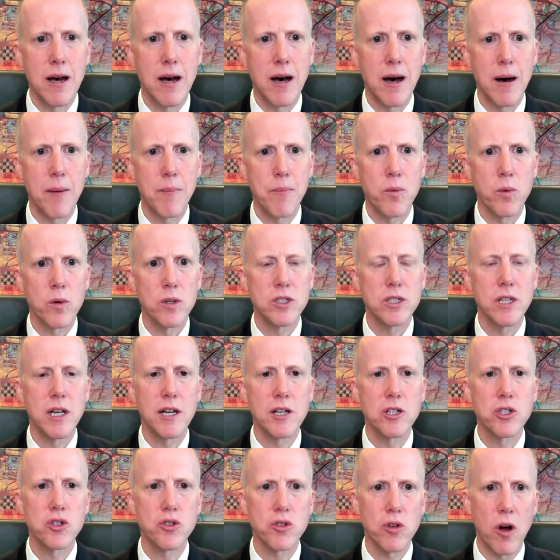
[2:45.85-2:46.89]
um, we're
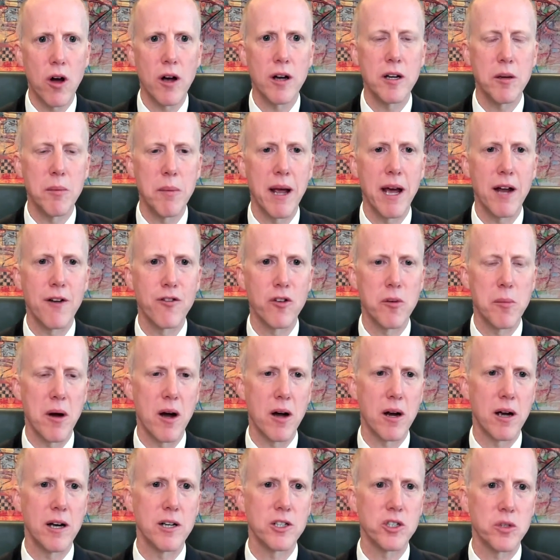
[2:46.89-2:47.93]
seeing strong demand from
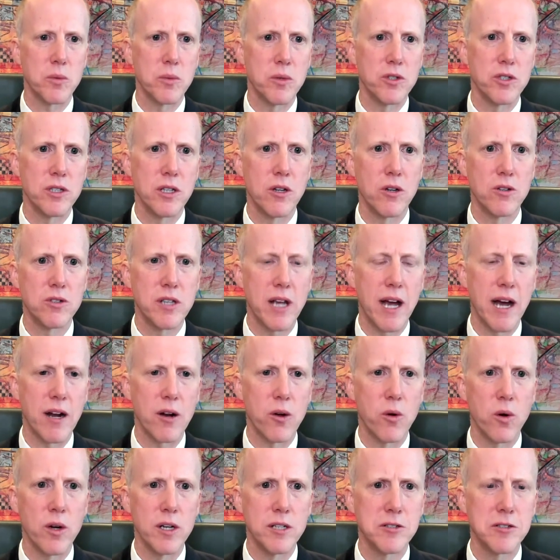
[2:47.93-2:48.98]
our customer
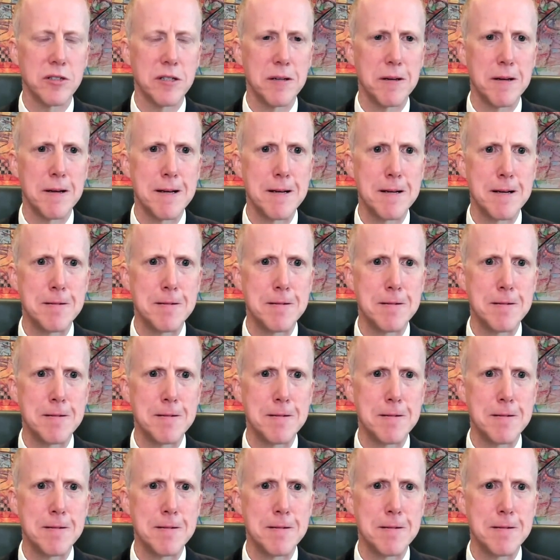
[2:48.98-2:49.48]
categories.